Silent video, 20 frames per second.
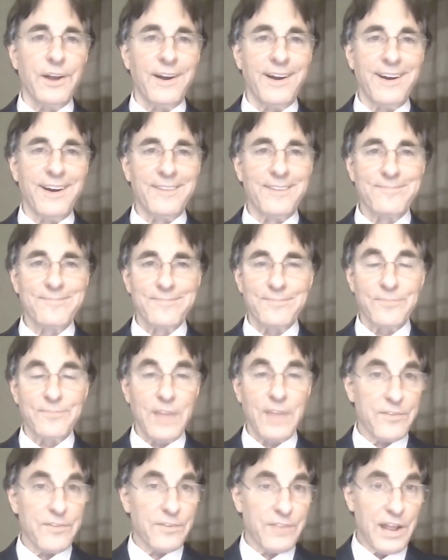Um,
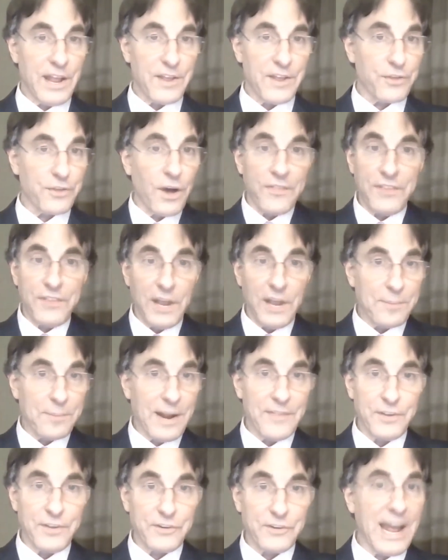they, they thought they had
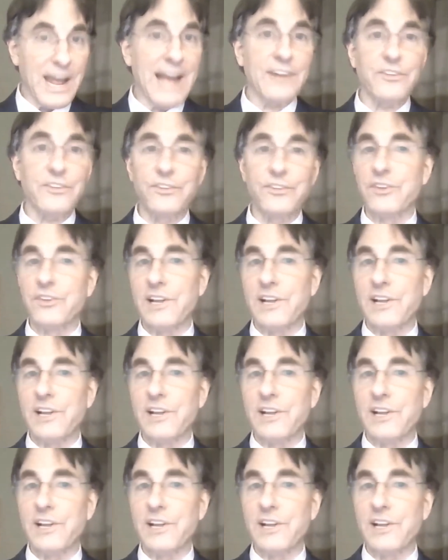paid their taxes,